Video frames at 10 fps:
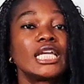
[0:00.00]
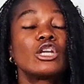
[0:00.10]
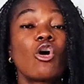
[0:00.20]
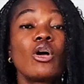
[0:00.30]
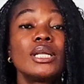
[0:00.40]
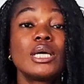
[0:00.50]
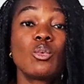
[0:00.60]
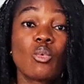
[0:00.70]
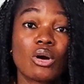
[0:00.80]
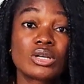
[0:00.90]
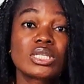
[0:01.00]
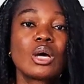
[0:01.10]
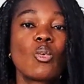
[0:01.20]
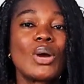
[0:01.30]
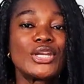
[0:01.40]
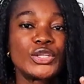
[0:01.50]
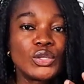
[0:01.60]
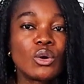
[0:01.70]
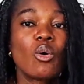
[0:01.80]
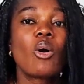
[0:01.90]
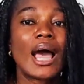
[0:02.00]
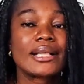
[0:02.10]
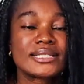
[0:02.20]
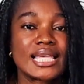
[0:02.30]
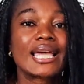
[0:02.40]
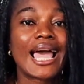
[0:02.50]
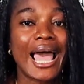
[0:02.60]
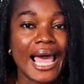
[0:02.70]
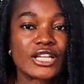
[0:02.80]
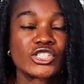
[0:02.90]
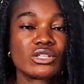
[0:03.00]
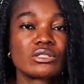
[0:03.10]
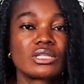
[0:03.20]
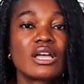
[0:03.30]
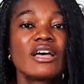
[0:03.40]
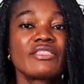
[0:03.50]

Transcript: It only works when you take actions.